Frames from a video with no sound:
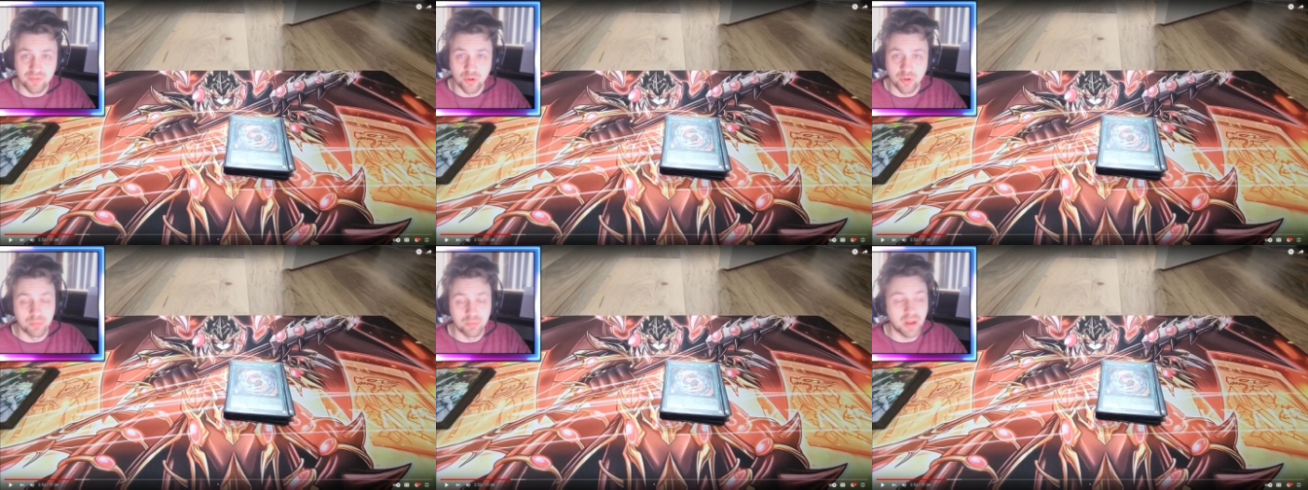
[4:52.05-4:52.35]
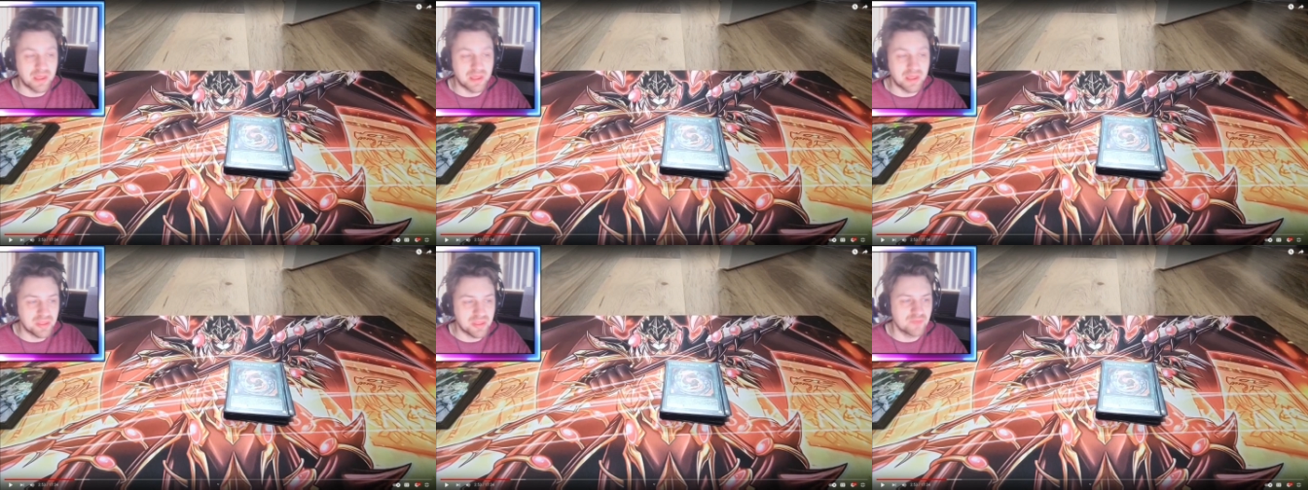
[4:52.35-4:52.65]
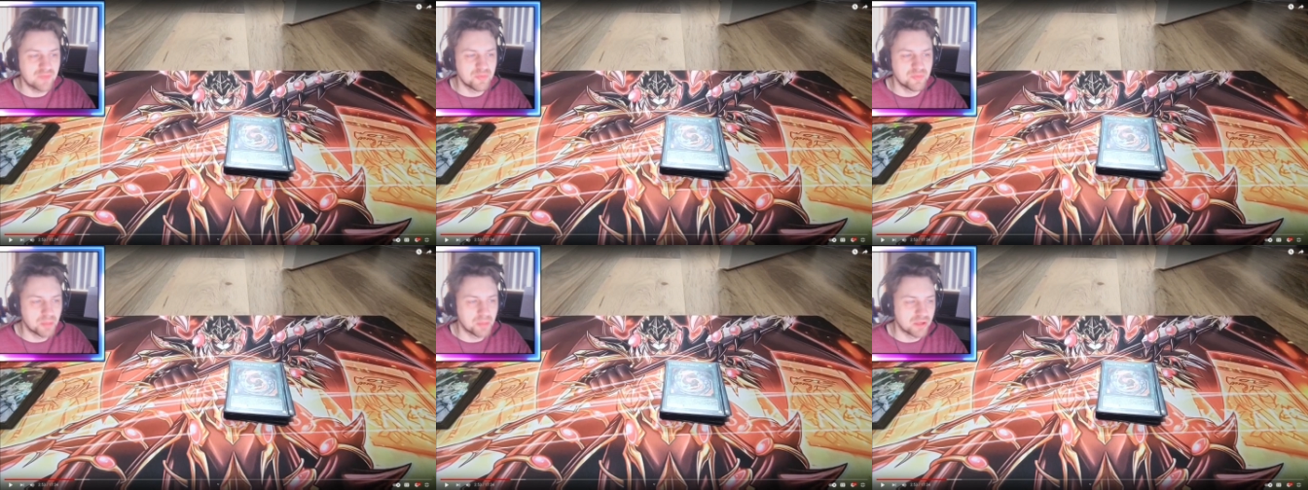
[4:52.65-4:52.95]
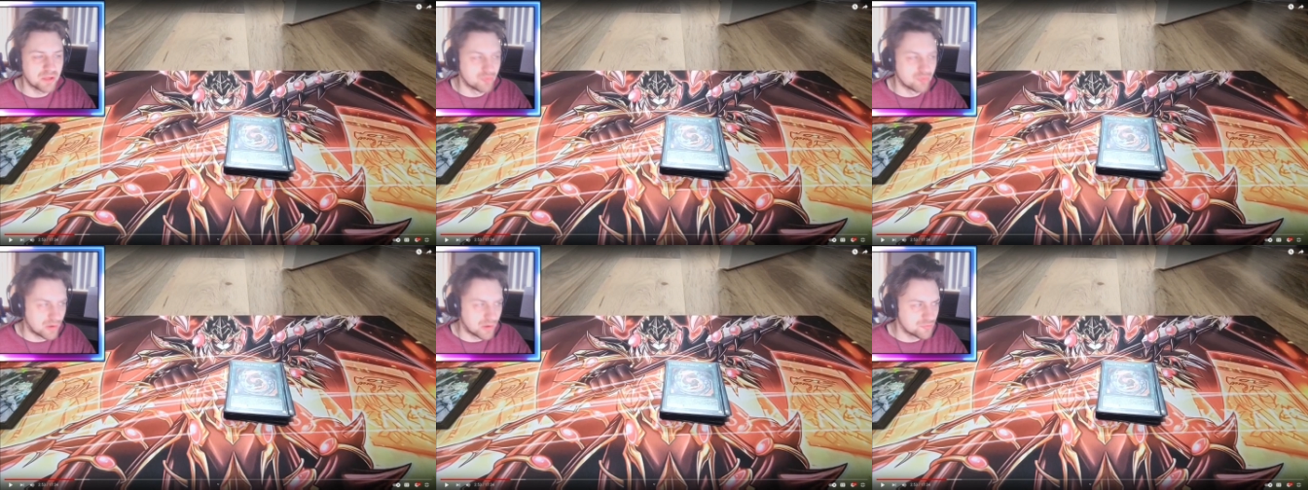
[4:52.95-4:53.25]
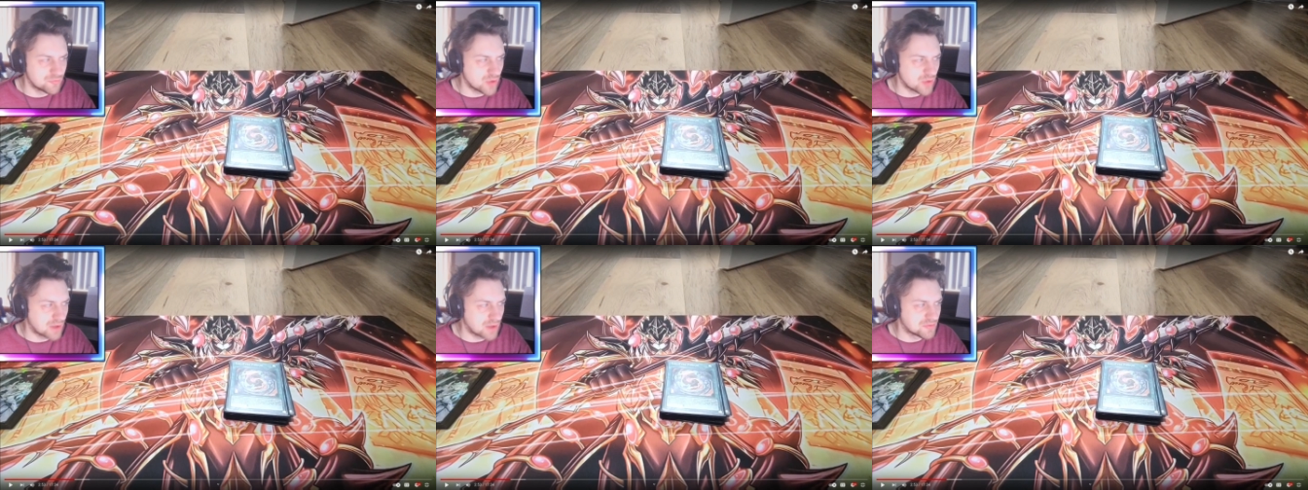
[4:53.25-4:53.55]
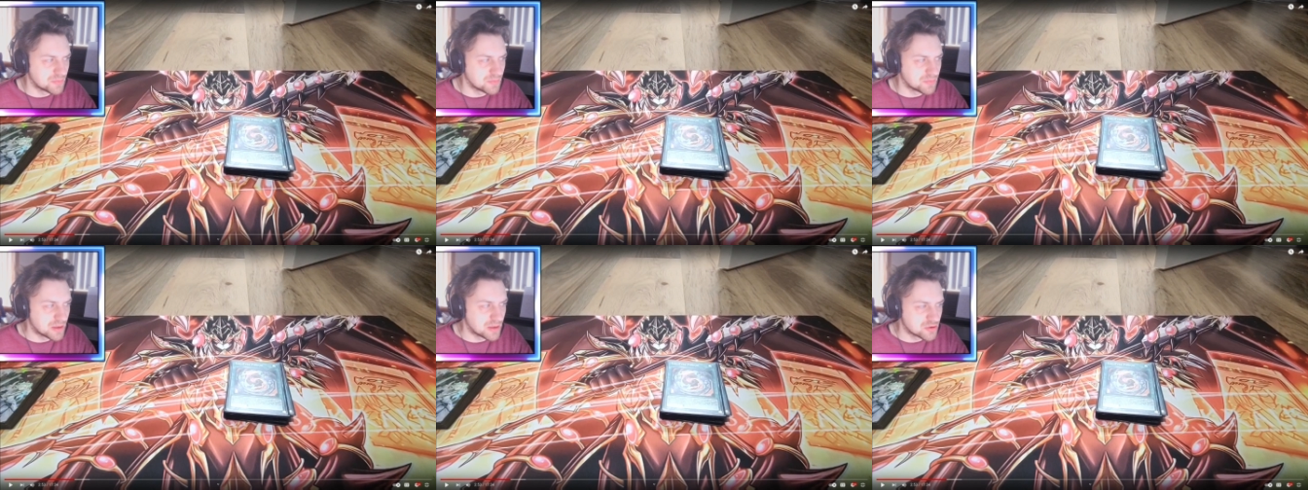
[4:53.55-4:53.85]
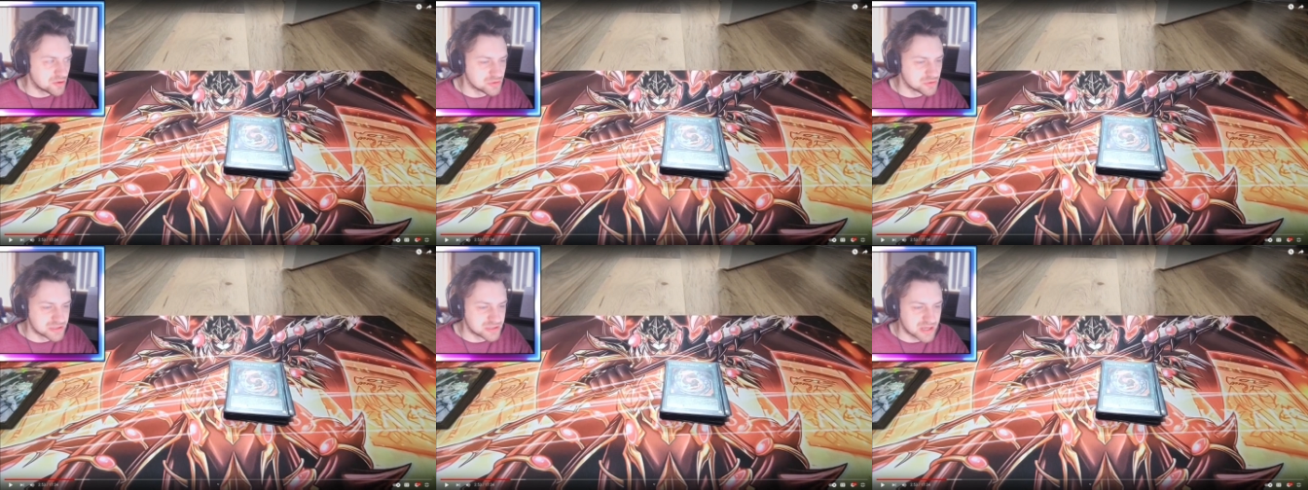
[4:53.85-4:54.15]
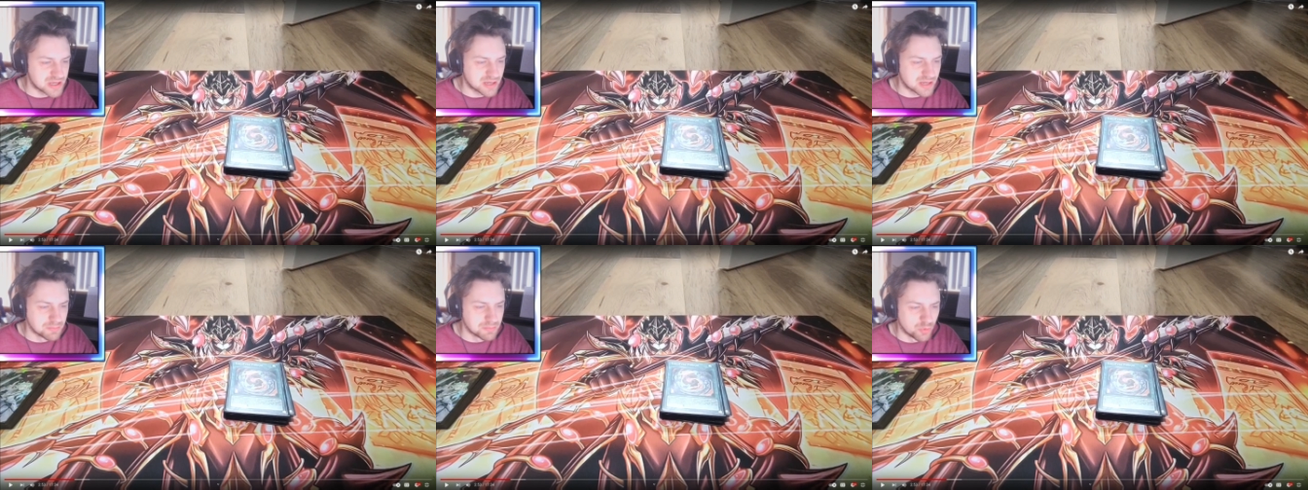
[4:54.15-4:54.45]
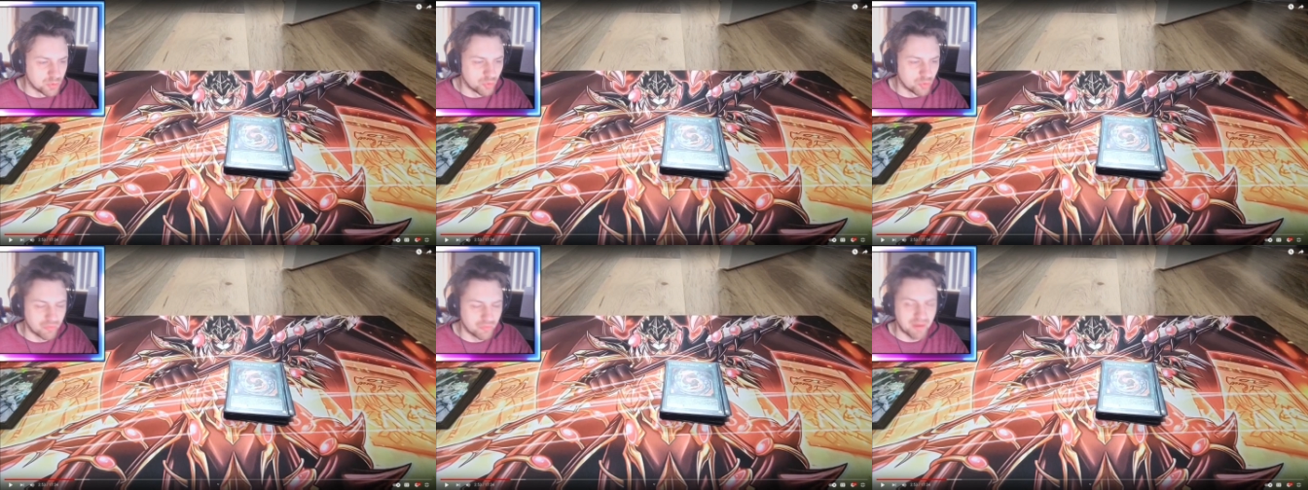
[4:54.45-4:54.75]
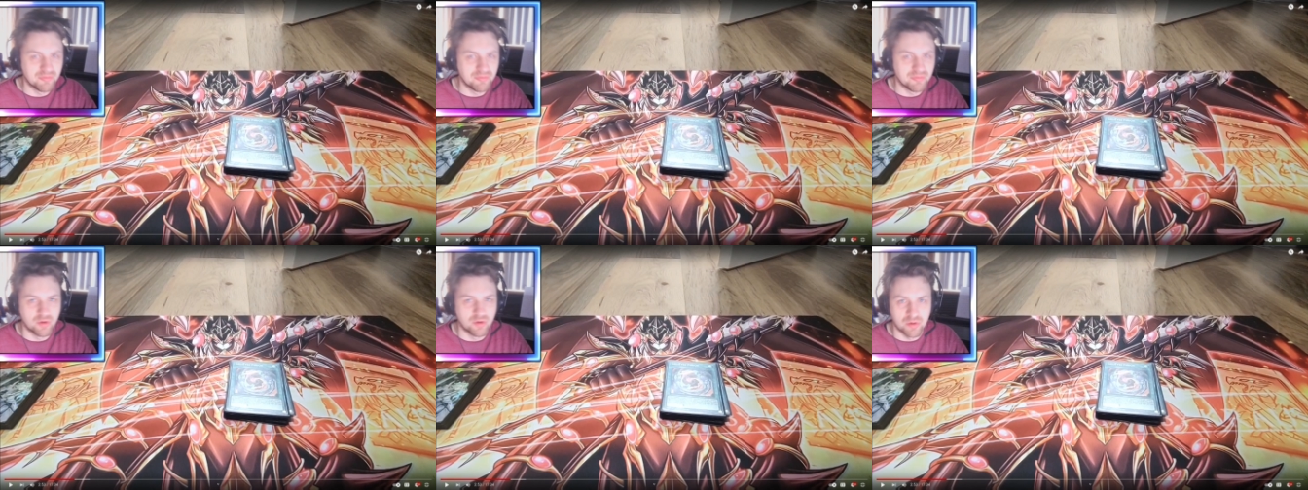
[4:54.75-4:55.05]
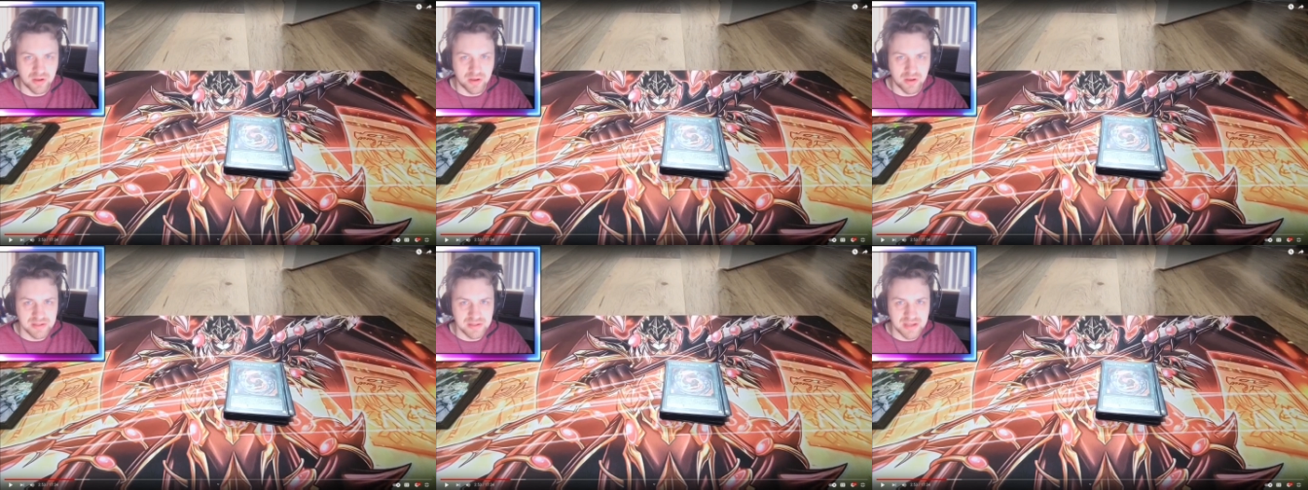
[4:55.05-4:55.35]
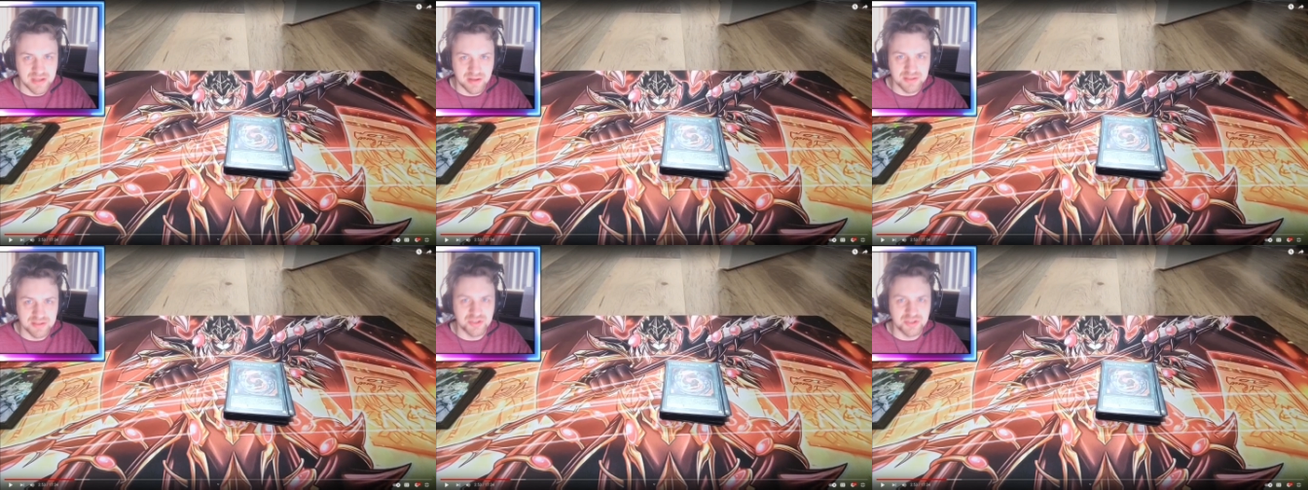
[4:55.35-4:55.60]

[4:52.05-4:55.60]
But I think if you play ref, you have to make your deck more ref orientated.